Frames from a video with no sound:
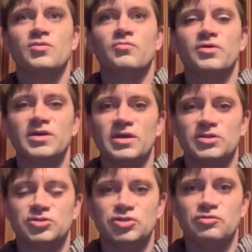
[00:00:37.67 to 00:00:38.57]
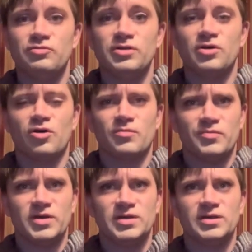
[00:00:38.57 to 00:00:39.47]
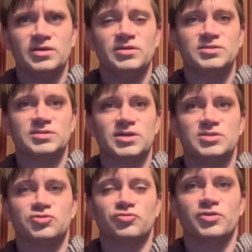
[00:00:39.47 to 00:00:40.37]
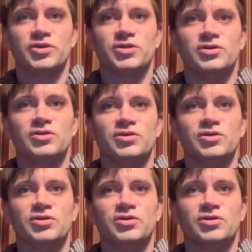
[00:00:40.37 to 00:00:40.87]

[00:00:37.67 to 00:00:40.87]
looking at the truly heartbreaking, sad story,